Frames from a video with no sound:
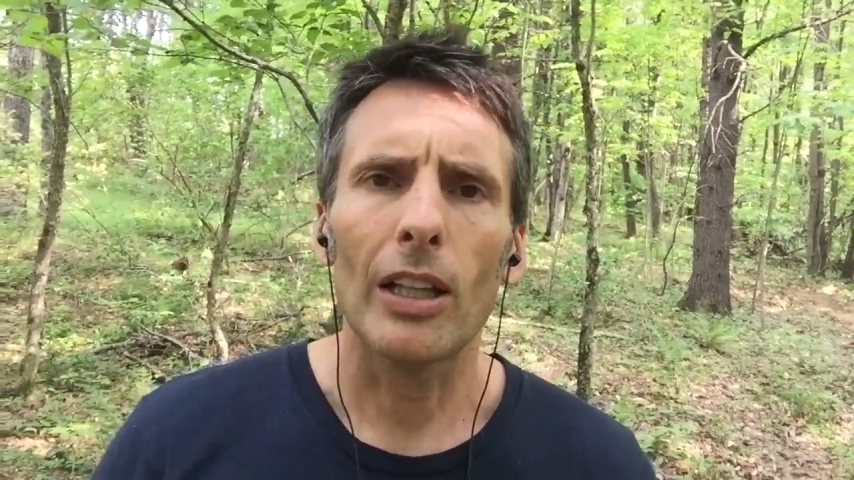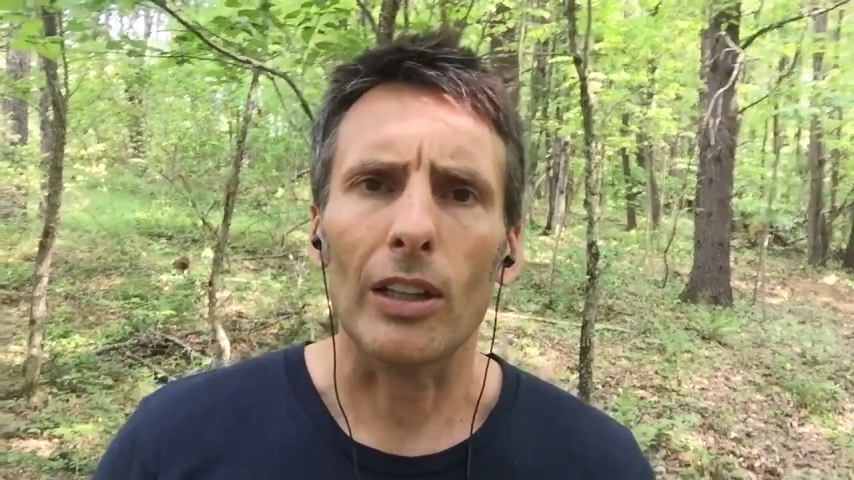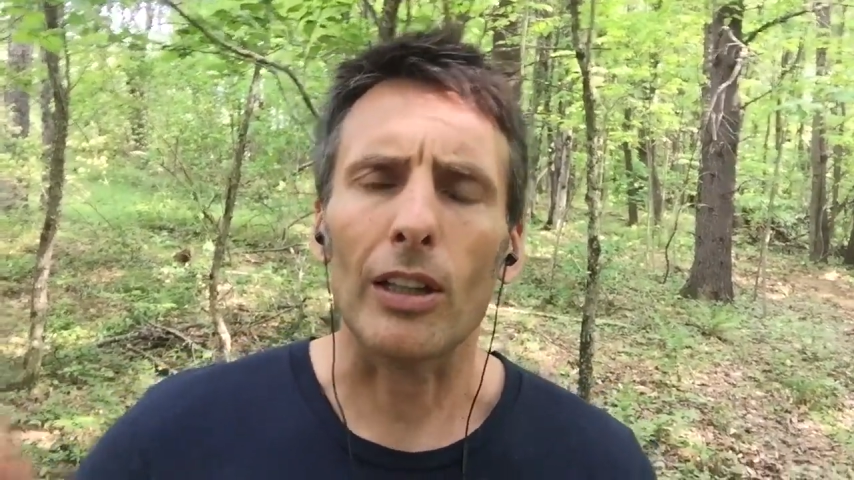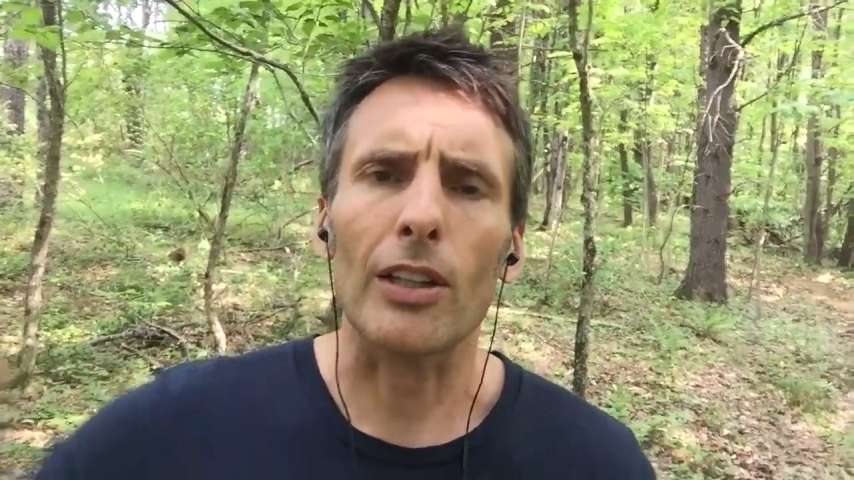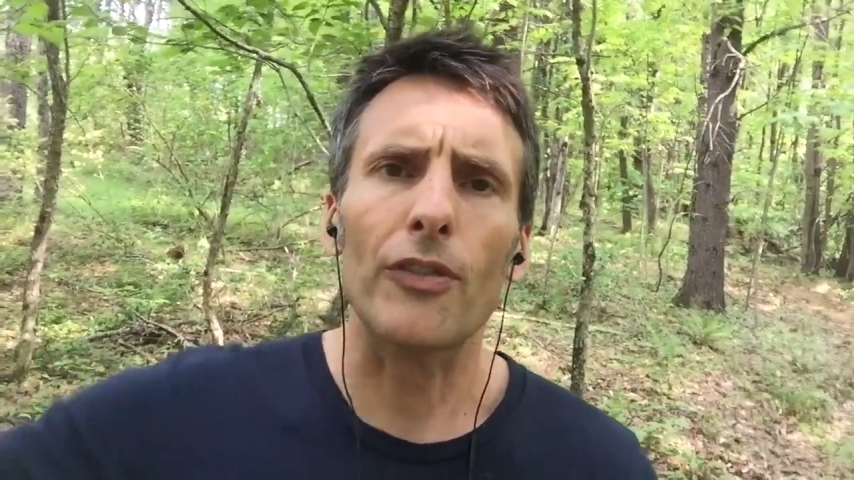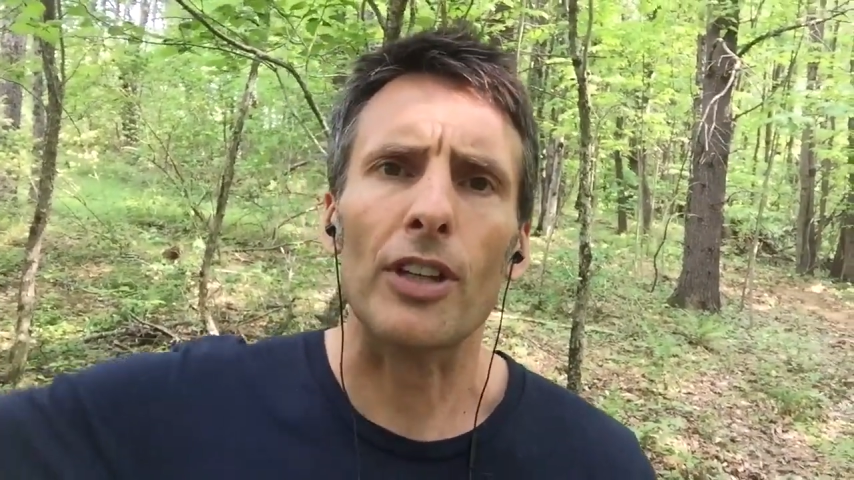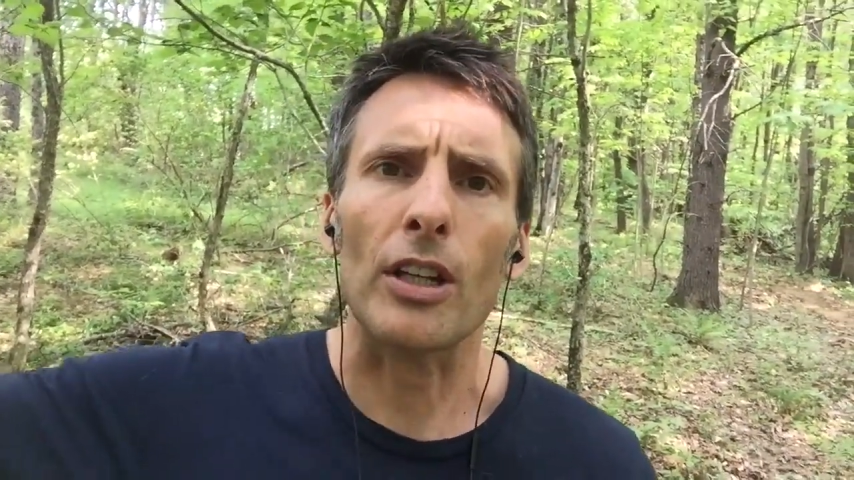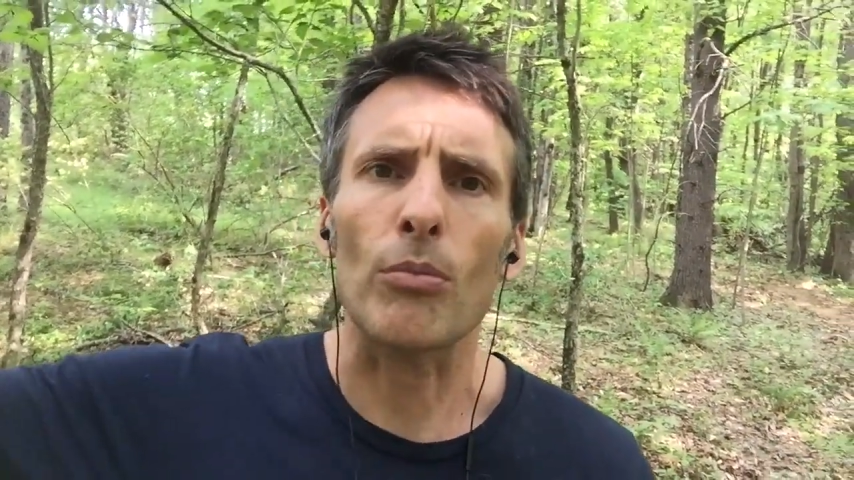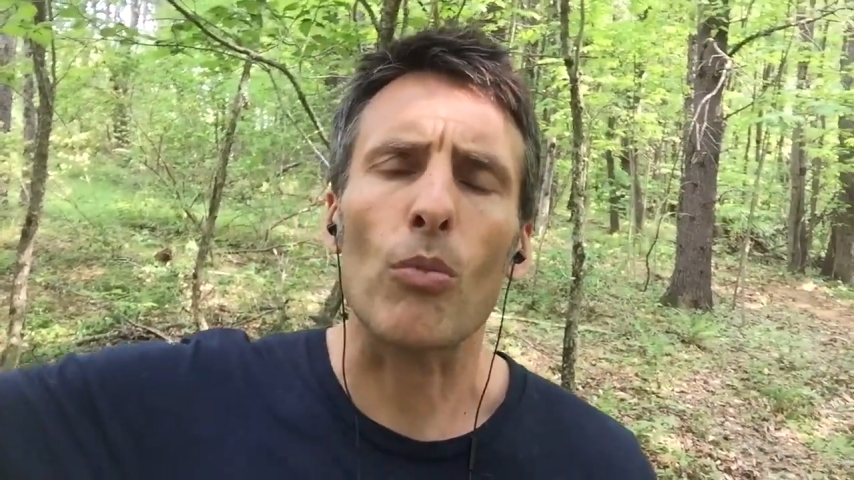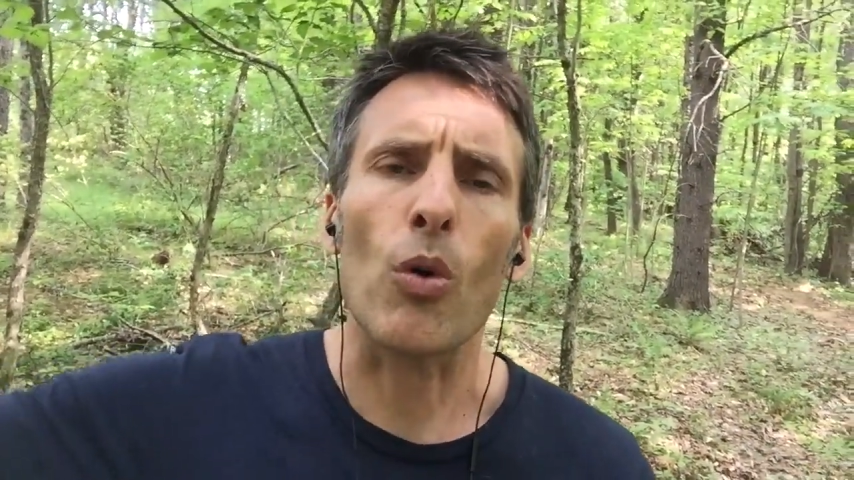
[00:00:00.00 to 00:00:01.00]

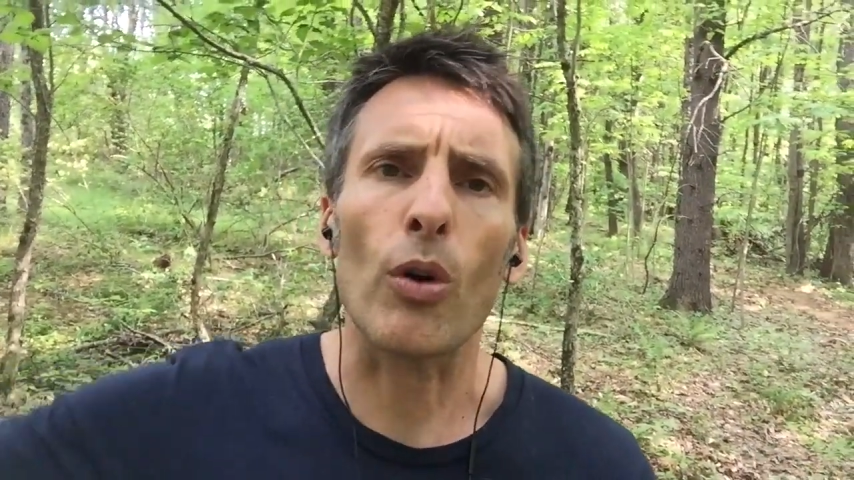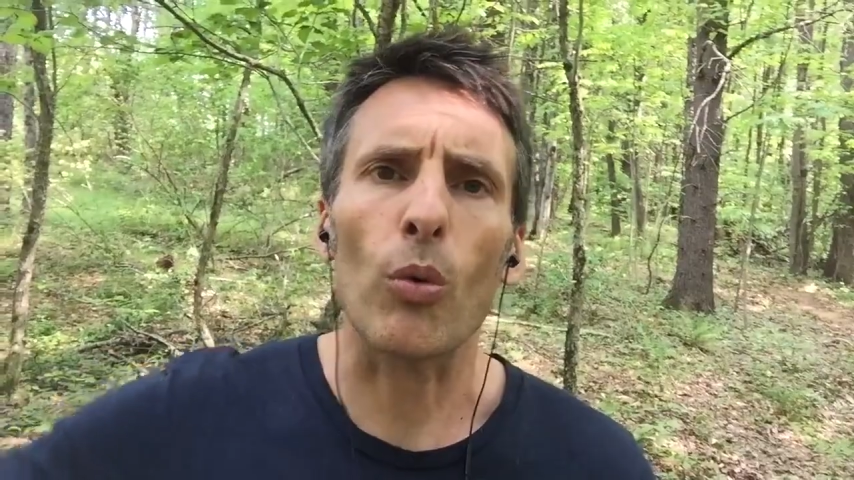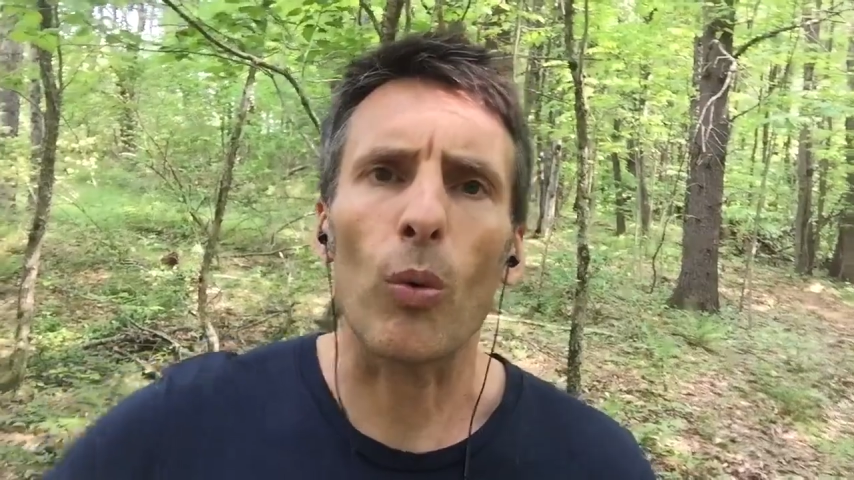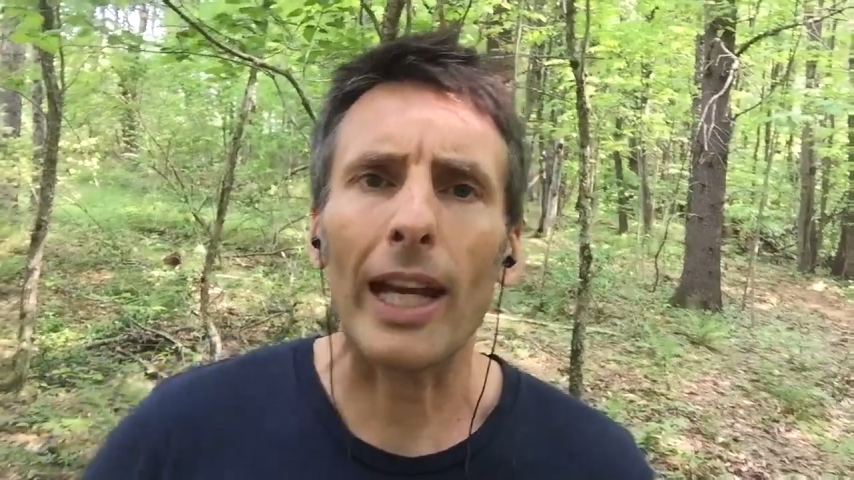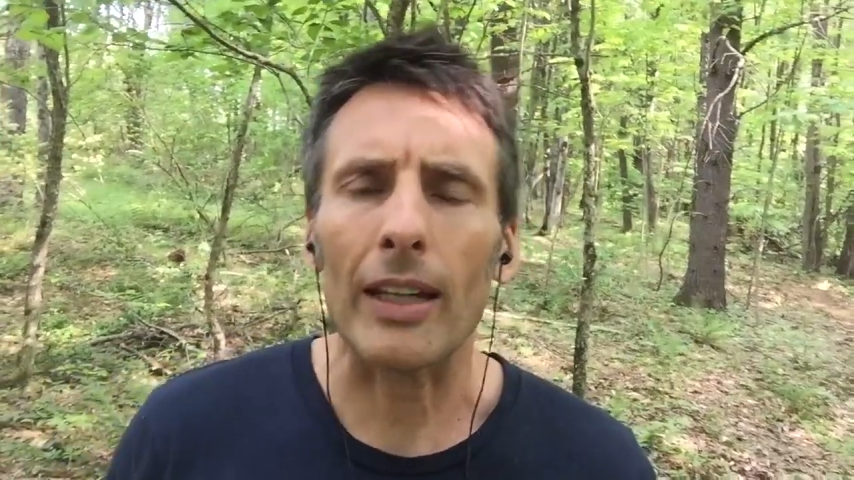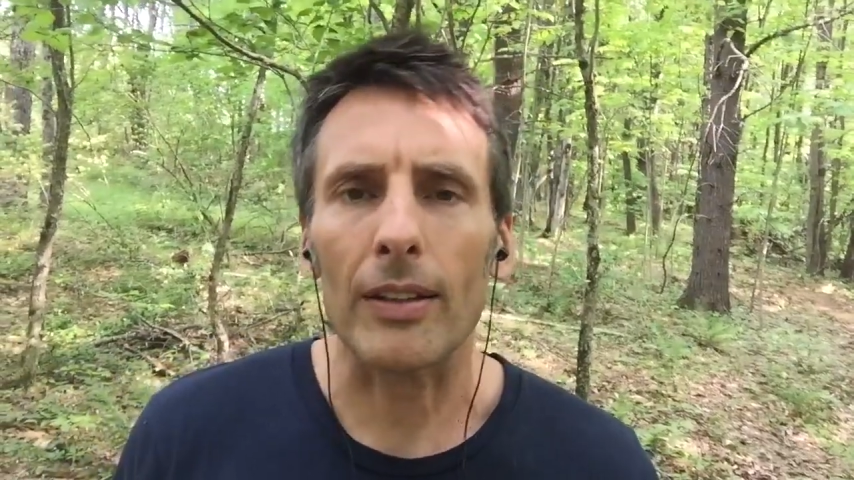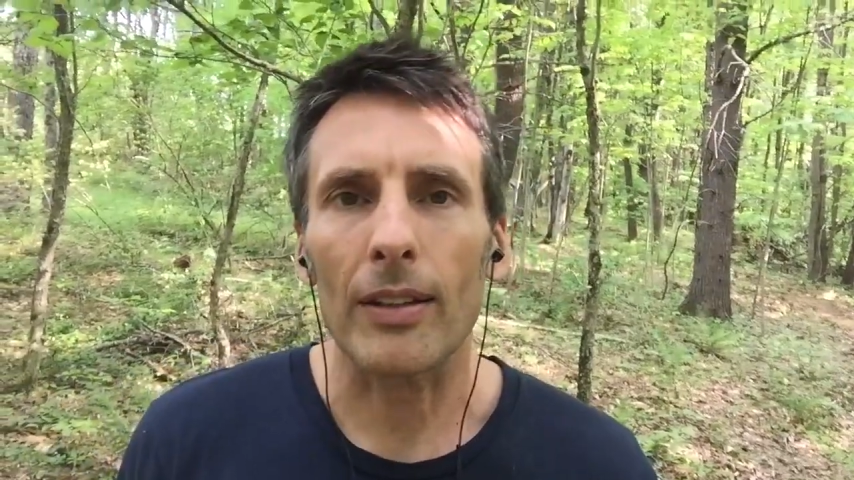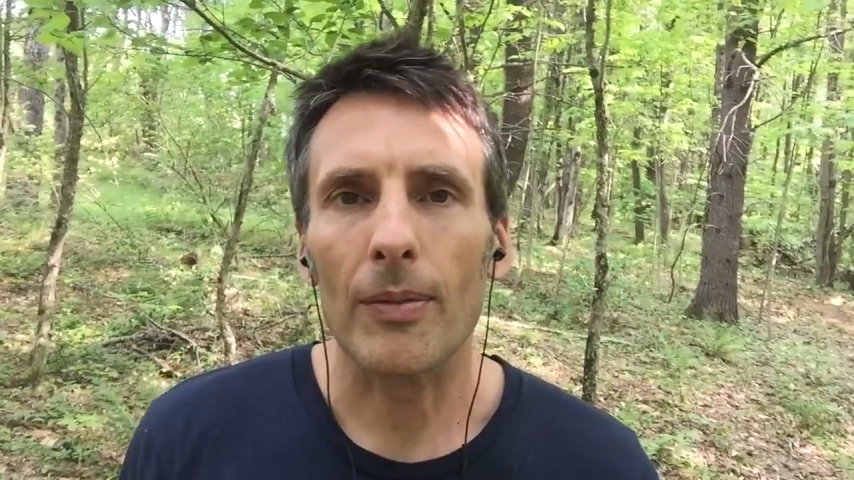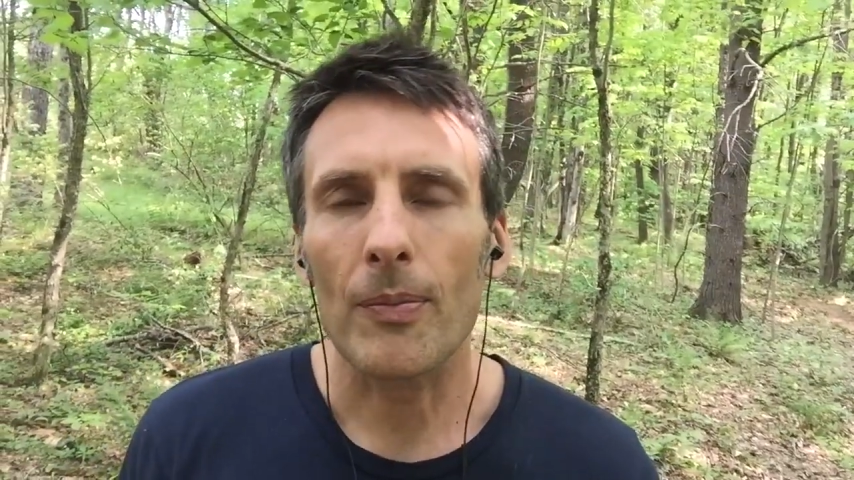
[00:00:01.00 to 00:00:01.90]
lifting more weight.